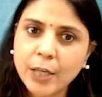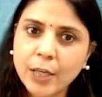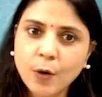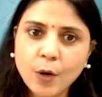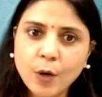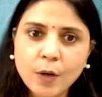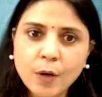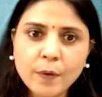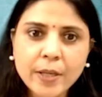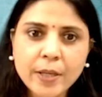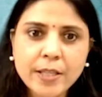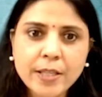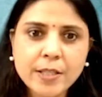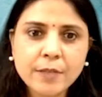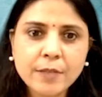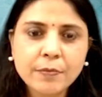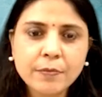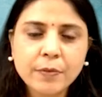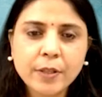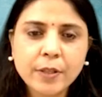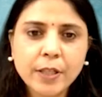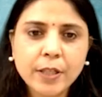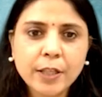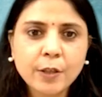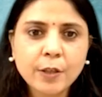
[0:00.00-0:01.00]
always
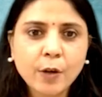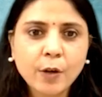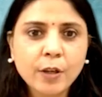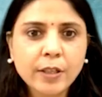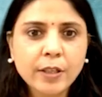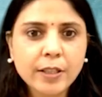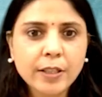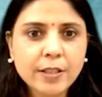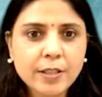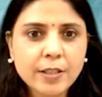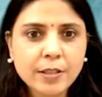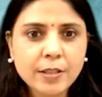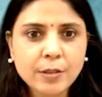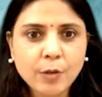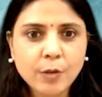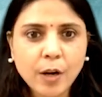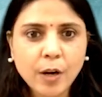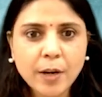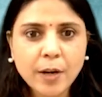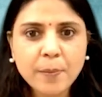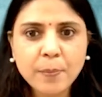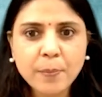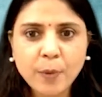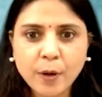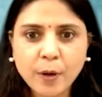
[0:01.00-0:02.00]
differ, and it's
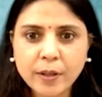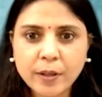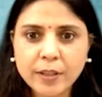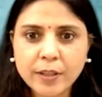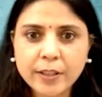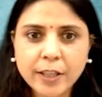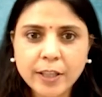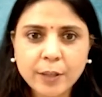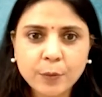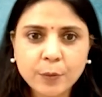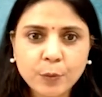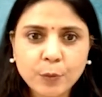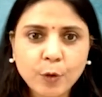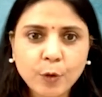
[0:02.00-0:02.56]
not important that